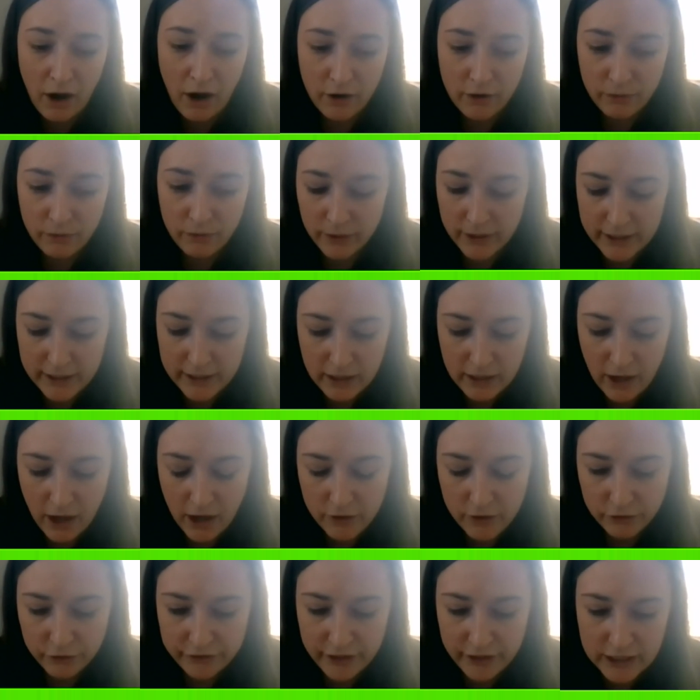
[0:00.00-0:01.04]
are
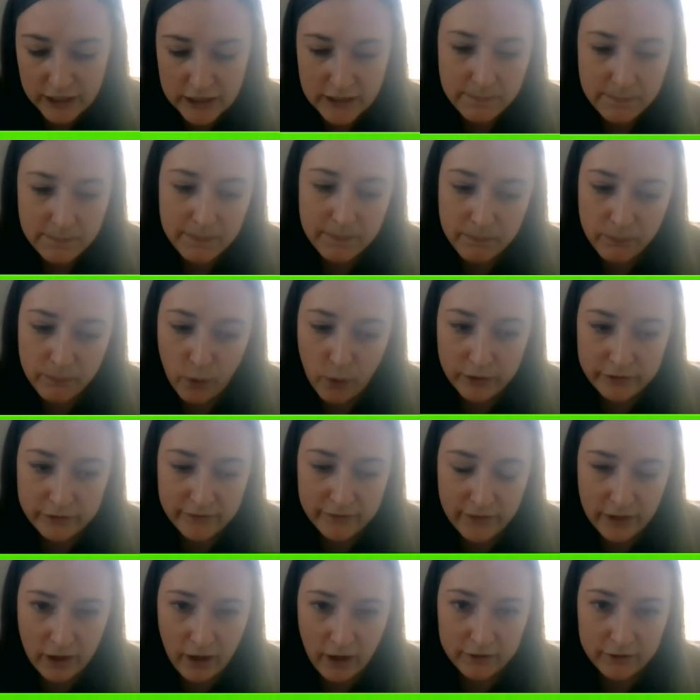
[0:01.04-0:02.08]
understanding the voice
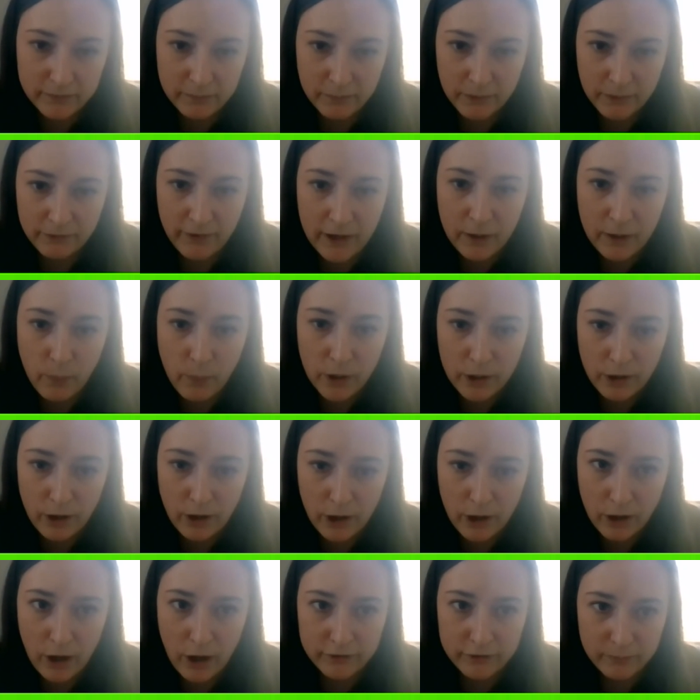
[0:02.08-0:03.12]
of the customer, right? What are
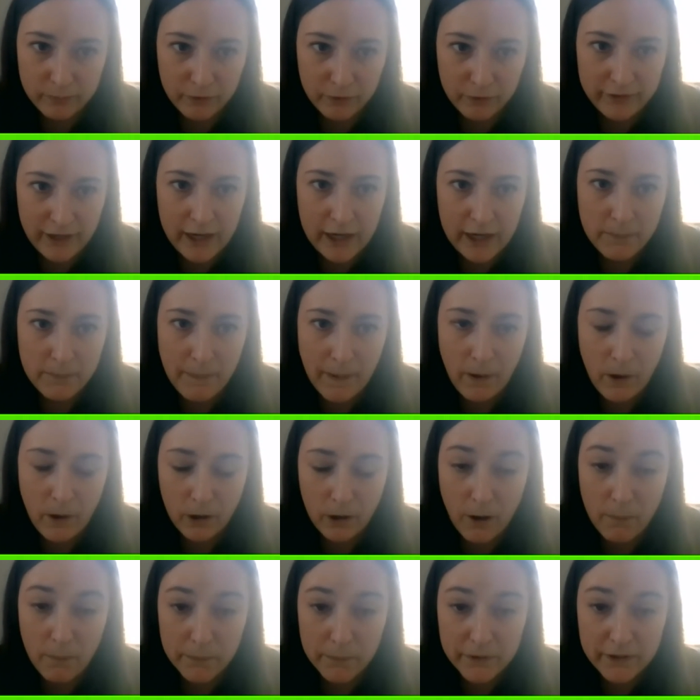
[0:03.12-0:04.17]
our customers saying about
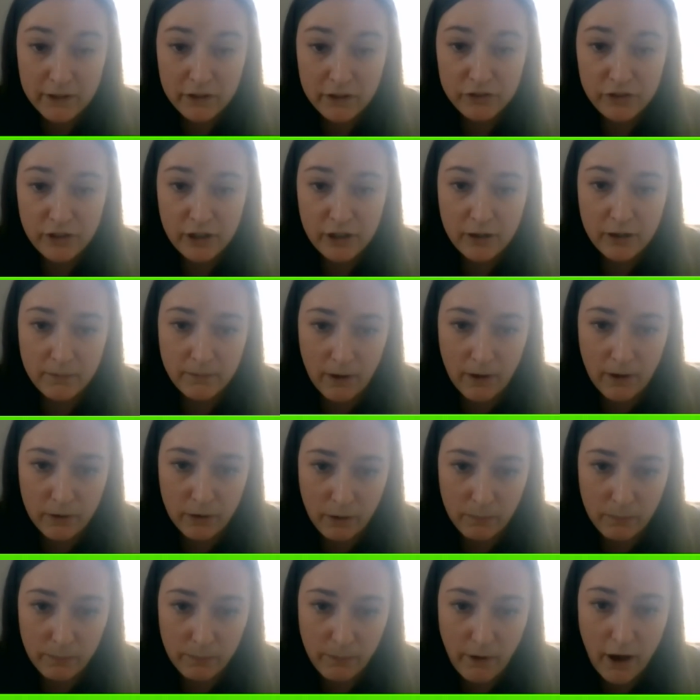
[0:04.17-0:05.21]
our competition,
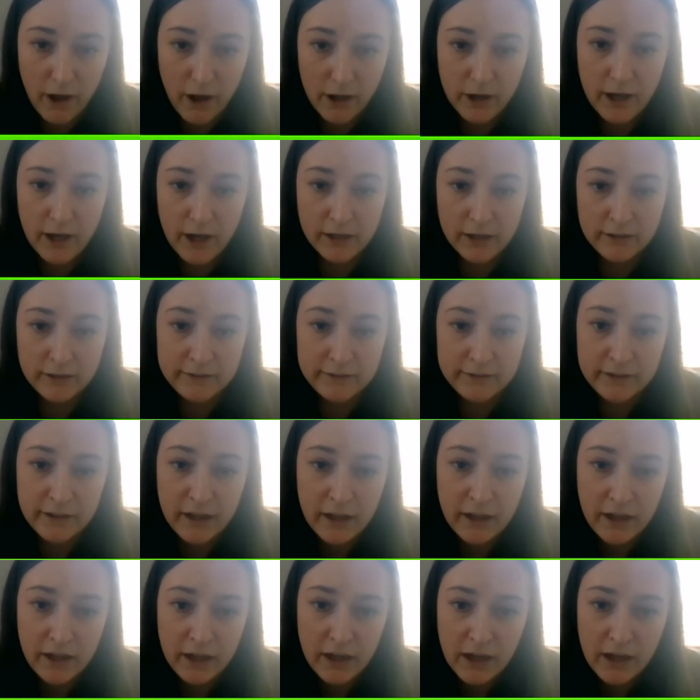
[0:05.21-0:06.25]
around our products?
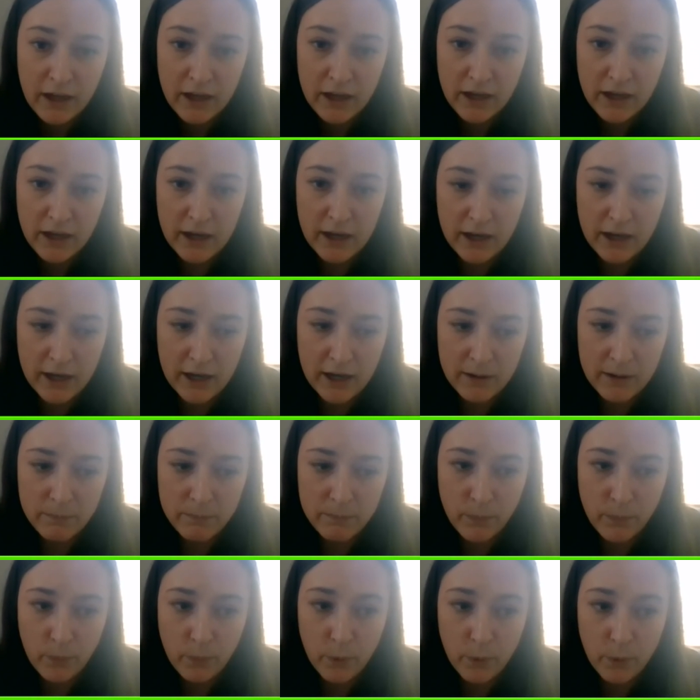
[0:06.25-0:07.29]

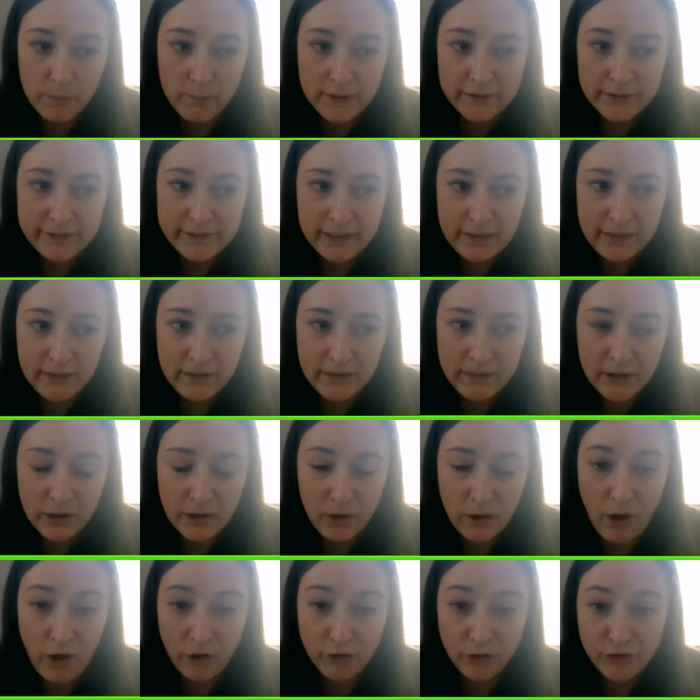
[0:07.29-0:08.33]
We're missing the
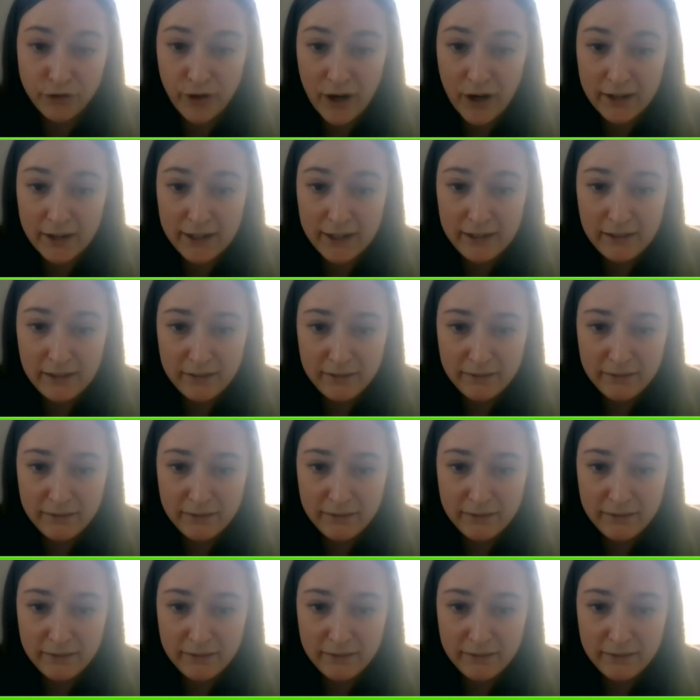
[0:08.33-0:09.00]
call tracking,